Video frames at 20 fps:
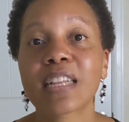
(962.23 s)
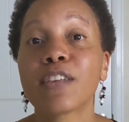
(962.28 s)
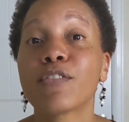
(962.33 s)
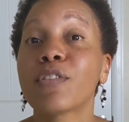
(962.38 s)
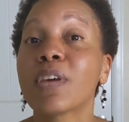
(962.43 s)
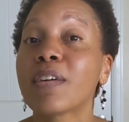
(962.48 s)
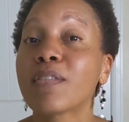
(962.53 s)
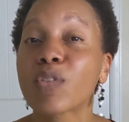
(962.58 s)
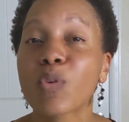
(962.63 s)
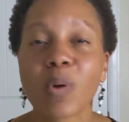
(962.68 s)
And
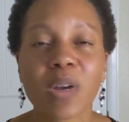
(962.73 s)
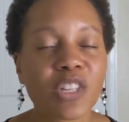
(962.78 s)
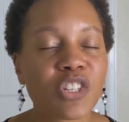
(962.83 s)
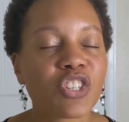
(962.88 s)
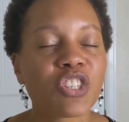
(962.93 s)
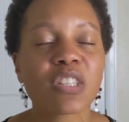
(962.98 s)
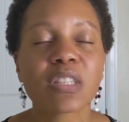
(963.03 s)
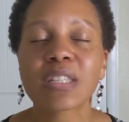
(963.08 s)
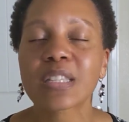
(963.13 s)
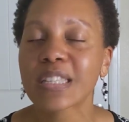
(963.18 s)
if you have
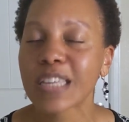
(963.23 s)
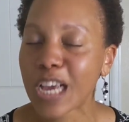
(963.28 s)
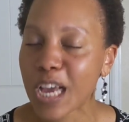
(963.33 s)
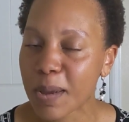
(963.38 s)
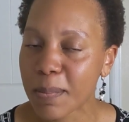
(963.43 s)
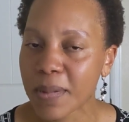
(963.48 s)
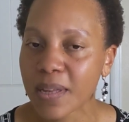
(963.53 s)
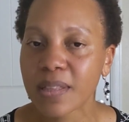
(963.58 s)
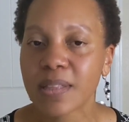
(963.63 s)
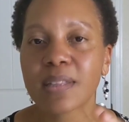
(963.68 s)
questions,
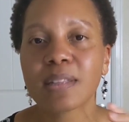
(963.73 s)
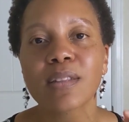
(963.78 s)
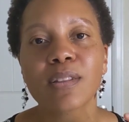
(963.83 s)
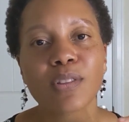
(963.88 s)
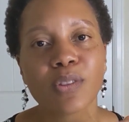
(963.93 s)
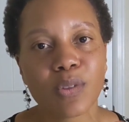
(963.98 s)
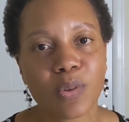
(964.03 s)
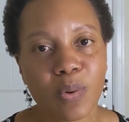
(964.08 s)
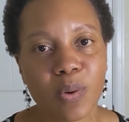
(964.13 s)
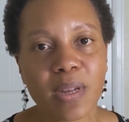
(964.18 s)
comments,
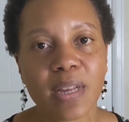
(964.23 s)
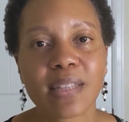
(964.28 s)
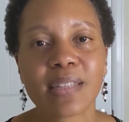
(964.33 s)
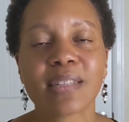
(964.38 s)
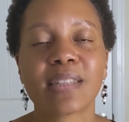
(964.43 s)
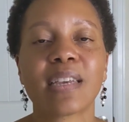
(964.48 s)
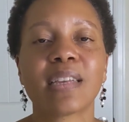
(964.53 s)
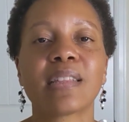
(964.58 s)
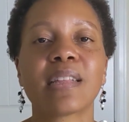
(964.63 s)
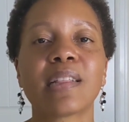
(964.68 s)
don't
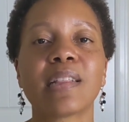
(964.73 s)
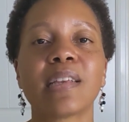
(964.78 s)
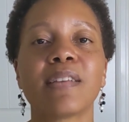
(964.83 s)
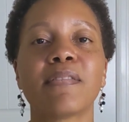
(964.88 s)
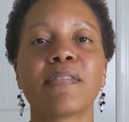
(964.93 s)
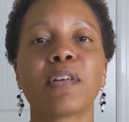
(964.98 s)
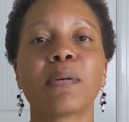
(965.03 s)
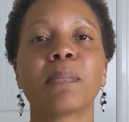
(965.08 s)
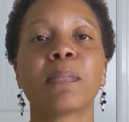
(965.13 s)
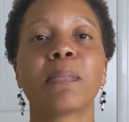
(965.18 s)
hesitate to
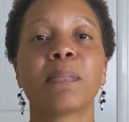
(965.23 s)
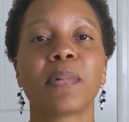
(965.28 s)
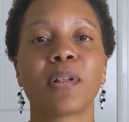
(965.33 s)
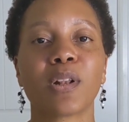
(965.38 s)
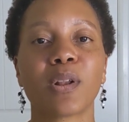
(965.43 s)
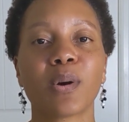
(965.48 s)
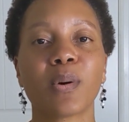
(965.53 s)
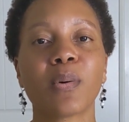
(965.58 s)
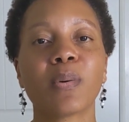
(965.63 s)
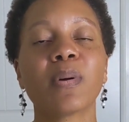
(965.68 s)
leave them
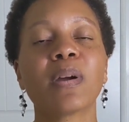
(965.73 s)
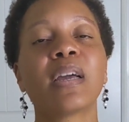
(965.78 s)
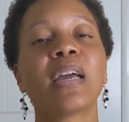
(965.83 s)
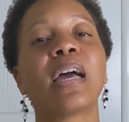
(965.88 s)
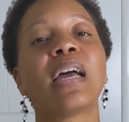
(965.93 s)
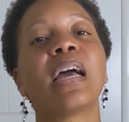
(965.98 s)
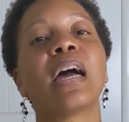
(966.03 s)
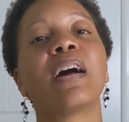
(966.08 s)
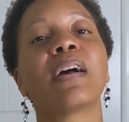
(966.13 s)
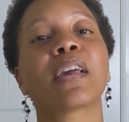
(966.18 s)
below.
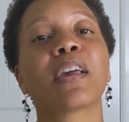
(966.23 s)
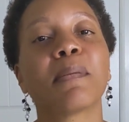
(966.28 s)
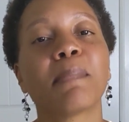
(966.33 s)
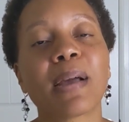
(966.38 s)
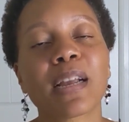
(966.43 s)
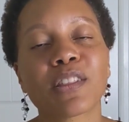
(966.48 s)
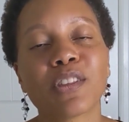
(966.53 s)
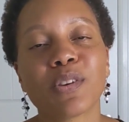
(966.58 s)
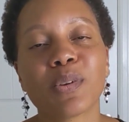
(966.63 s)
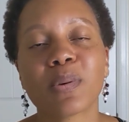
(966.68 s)
I'll get
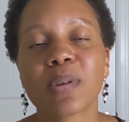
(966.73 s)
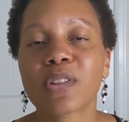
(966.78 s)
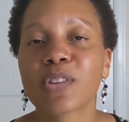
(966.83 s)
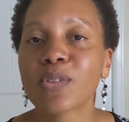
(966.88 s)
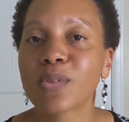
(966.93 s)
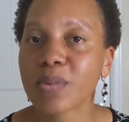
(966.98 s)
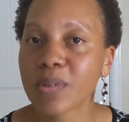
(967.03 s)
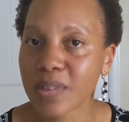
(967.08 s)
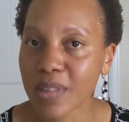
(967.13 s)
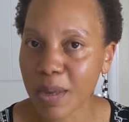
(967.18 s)
back to you
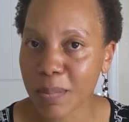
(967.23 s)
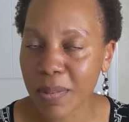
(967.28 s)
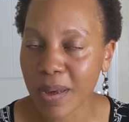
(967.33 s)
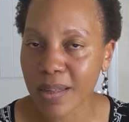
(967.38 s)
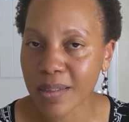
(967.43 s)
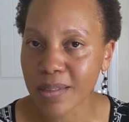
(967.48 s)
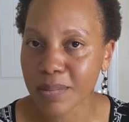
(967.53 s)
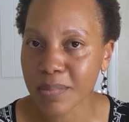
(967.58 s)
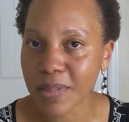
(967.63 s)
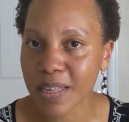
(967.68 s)
as soon as I
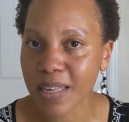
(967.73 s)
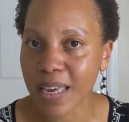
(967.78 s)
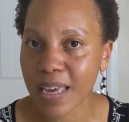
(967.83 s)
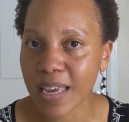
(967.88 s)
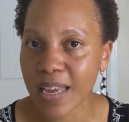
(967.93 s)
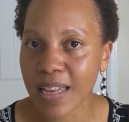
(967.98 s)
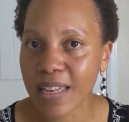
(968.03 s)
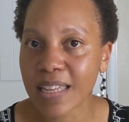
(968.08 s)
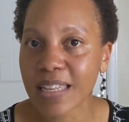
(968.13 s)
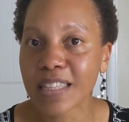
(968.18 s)
possibly
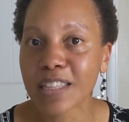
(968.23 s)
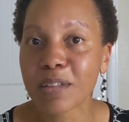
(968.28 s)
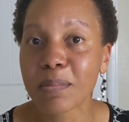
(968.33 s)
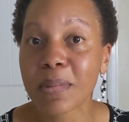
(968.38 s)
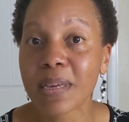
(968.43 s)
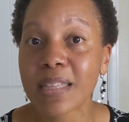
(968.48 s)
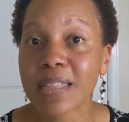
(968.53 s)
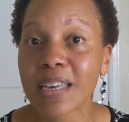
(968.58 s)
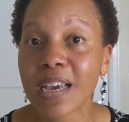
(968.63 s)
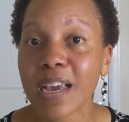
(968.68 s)
can. In the
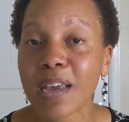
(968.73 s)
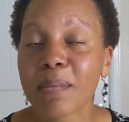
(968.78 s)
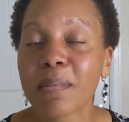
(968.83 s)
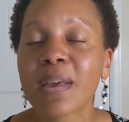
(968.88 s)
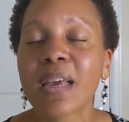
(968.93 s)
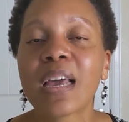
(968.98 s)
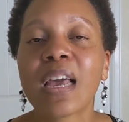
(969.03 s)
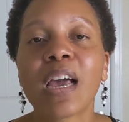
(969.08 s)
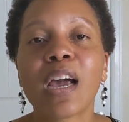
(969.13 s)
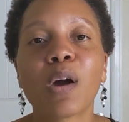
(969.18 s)

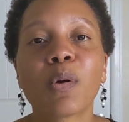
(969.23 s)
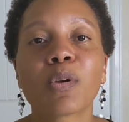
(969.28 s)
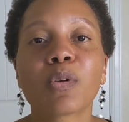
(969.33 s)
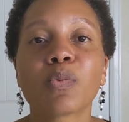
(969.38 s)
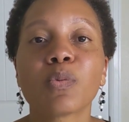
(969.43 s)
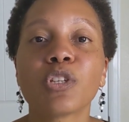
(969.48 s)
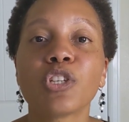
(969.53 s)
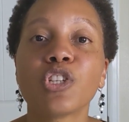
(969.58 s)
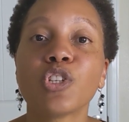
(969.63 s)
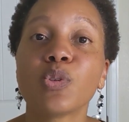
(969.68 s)
meantime, I
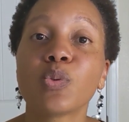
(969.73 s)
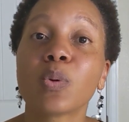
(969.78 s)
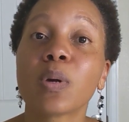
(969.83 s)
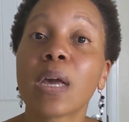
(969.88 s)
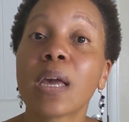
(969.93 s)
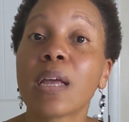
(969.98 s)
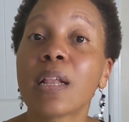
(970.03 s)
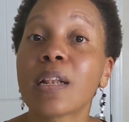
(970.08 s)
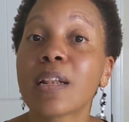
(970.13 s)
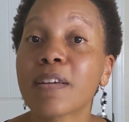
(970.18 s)
want to wish you
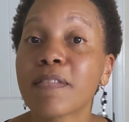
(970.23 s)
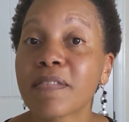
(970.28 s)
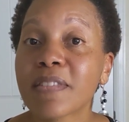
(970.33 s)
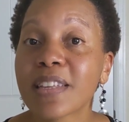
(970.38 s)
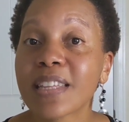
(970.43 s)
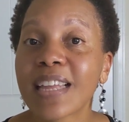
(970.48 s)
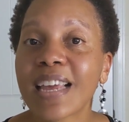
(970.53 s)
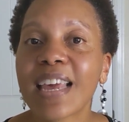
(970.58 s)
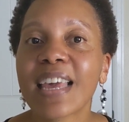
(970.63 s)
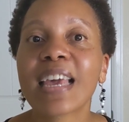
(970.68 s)
a
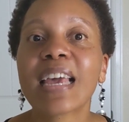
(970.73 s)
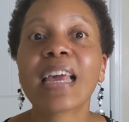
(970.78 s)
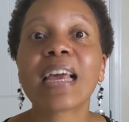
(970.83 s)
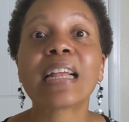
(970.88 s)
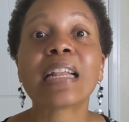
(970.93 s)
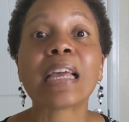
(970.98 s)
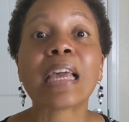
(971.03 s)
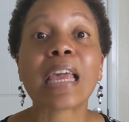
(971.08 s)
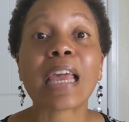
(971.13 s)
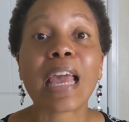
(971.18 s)
lovely day
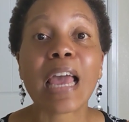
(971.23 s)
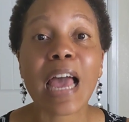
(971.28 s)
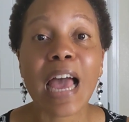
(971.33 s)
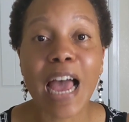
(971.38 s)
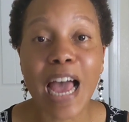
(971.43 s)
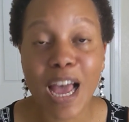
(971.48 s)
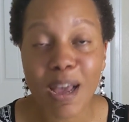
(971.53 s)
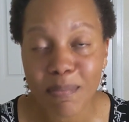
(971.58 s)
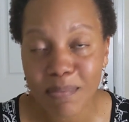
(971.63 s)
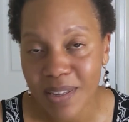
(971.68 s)
and a
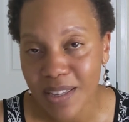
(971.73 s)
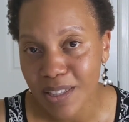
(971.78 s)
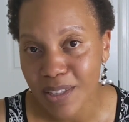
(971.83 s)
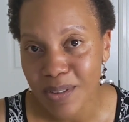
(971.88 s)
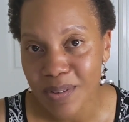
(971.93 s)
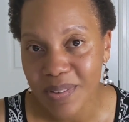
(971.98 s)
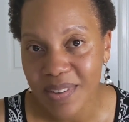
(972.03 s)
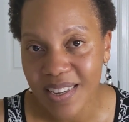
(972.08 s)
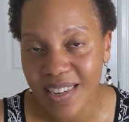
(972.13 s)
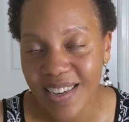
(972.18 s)
happy
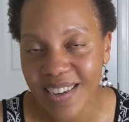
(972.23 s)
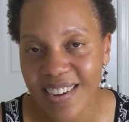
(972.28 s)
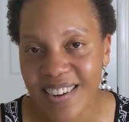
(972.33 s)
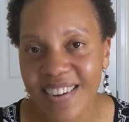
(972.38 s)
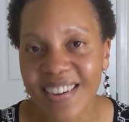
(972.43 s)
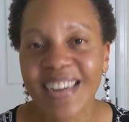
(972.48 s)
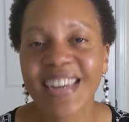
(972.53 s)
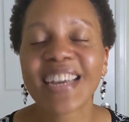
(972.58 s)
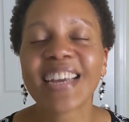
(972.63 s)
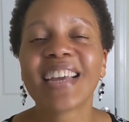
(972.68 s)
new
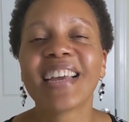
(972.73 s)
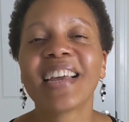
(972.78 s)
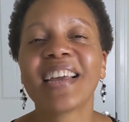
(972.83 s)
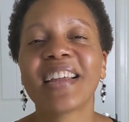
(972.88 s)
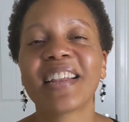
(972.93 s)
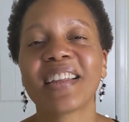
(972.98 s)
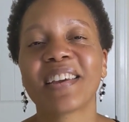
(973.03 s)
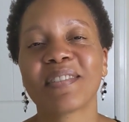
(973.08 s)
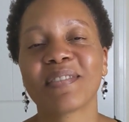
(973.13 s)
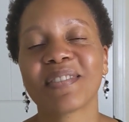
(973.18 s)
year.
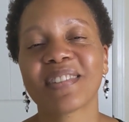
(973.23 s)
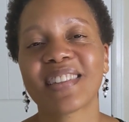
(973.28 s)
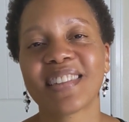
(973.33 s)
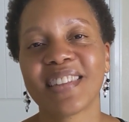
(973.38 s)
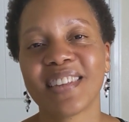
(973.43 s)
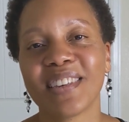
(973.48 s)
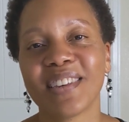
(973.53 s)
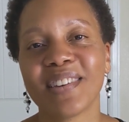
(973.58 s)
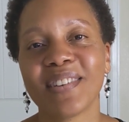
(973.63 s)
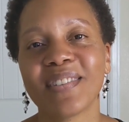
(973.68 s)
And I will
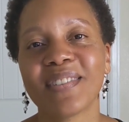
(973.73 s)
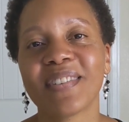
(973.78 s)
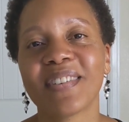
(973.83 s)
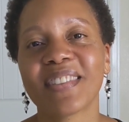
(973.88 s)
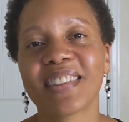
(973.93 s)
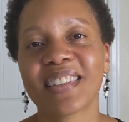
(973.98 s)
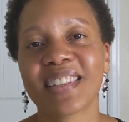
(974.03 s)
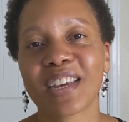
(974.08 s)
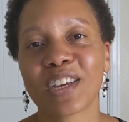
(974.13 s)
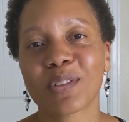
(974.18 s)
see you
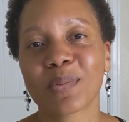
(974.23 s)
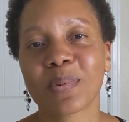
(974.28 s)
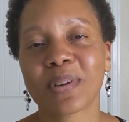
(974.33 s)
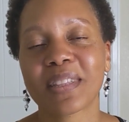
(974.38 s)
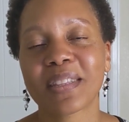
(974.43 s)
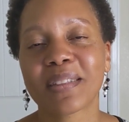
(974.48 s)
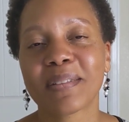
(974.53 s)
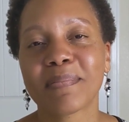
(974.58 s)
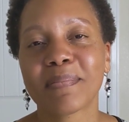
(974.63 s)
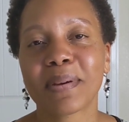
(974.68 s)
on the next
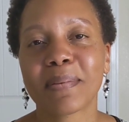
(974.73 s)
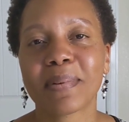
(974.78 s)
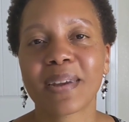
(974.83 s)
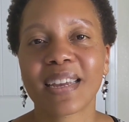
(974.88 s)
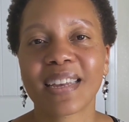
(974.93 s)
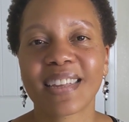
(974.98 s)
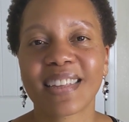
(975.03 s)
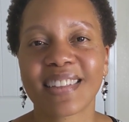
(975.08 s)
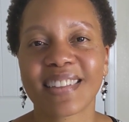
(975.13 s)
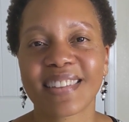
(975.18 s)
one.
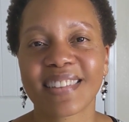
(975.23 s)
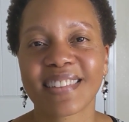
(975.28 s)
Bye-bye.